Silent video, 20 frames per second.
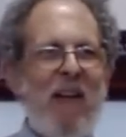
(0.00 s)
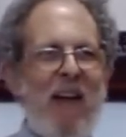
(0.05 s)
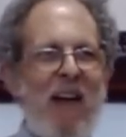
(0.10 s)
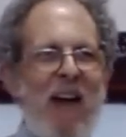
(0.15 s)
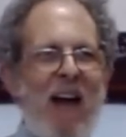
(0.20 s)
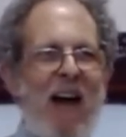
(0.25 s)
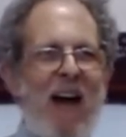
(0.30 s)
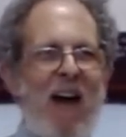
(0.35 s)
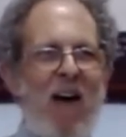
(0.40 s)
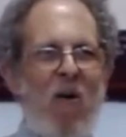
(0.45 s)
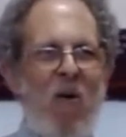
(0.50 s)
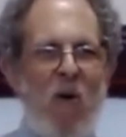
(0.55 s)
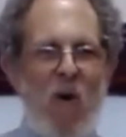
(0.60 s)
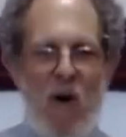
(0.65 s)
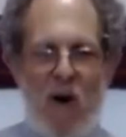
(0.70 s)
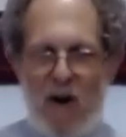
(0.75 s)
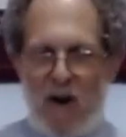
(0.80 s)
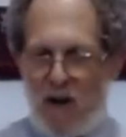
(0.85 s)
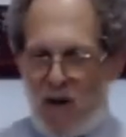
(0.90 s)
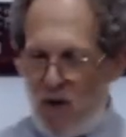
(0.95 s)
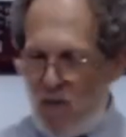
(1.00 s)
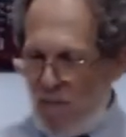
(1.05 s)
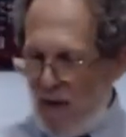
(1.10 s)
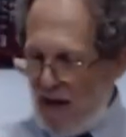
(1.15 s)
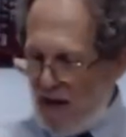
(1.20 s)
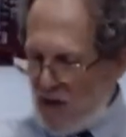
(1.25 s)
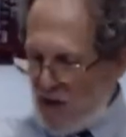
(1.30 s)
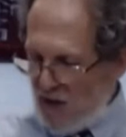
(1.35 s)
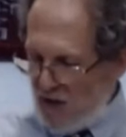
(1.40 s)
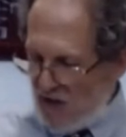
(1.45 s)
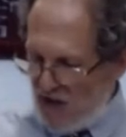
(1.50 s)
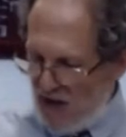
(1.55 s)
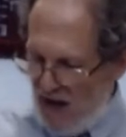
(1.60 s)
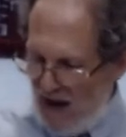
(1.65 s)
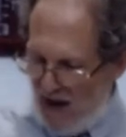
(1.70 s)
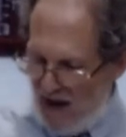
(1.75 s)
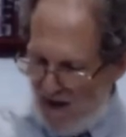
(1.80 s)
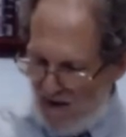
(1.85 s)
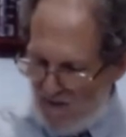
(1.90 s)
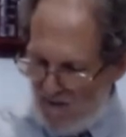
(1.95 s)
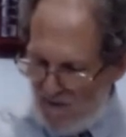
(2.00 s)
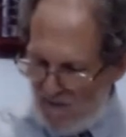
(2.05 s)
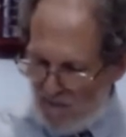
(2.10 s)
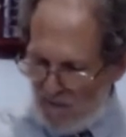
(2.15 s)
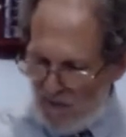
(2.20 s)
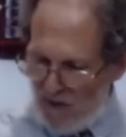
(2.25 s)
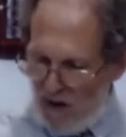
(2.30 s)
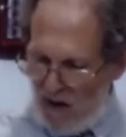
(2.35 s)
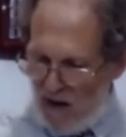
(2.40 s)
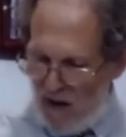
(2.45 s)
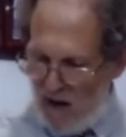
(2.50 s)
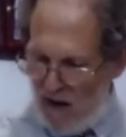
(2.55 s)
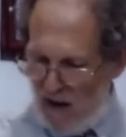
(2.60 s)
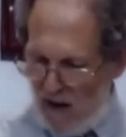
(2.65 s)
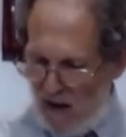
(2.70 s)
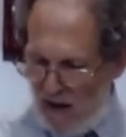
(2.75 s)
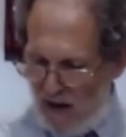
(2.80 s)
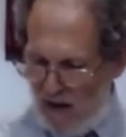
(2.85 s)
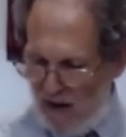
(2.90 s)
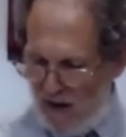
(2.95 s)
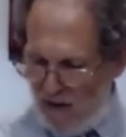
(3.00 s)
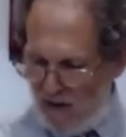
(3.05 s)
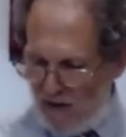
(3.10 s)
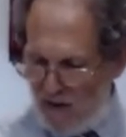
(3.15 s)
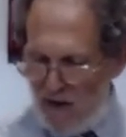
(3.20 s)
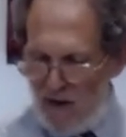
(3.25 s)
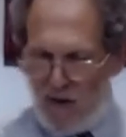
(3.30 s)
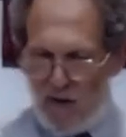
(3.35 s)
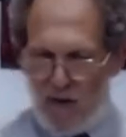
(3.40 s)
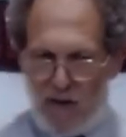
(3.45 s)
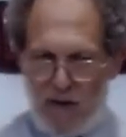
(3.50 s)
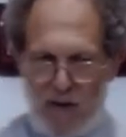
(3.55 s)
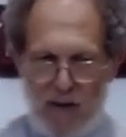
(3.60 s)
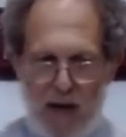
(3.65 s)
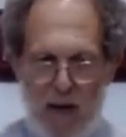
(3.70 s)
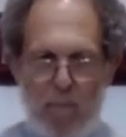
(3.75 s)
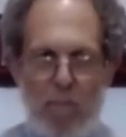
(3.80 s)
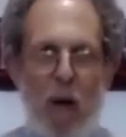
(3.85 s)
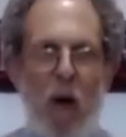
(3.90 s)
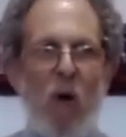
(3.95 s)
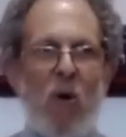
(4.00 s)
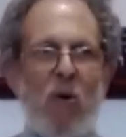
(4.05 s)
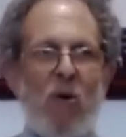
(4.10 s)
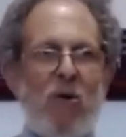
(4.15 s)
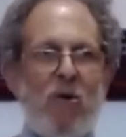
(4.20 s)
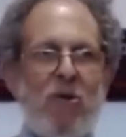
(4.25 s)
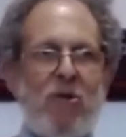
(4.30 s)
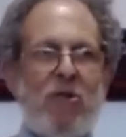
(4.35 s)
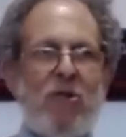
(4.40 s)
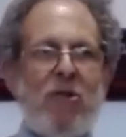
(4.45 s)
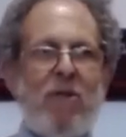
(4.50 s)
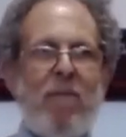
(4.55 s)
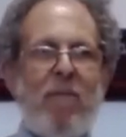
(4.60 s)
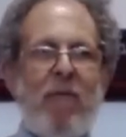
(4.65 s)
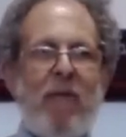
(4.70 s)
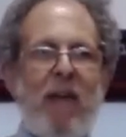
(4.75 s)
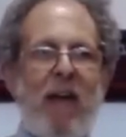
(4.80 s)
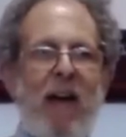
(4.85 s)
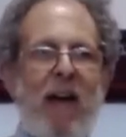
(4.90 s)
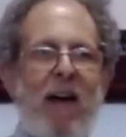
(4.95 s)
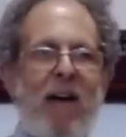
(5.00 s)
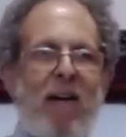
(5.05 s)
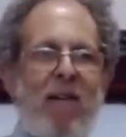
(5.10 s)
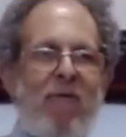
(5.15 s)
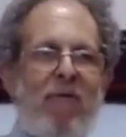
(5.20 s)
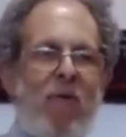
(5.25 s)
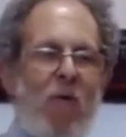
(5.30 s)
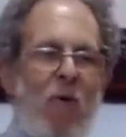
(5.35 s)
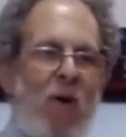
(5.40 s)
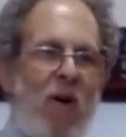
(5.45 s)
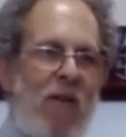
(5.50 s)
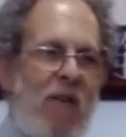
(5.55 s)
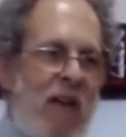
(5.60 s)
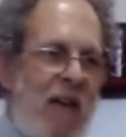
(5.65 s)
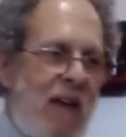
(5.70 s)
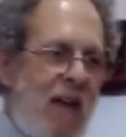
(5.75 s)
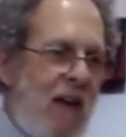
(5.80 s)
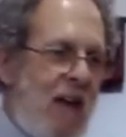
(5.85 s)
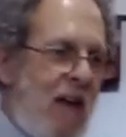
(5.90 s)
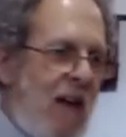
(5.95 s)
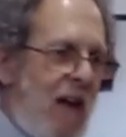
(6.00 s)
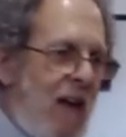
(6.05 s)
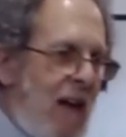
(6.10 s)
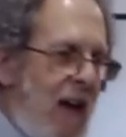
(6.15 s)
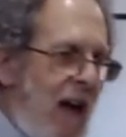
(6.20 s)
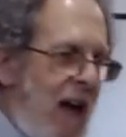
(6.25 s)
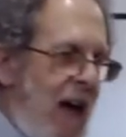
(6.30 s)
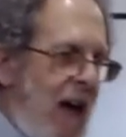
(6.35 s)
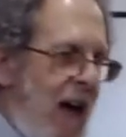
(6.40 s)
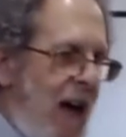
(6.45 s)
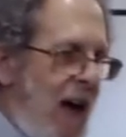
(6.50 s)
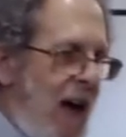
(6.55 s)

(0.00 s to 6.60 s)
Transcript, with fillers: uh, or you might just have uh, little uh, bowls uh, for the uh,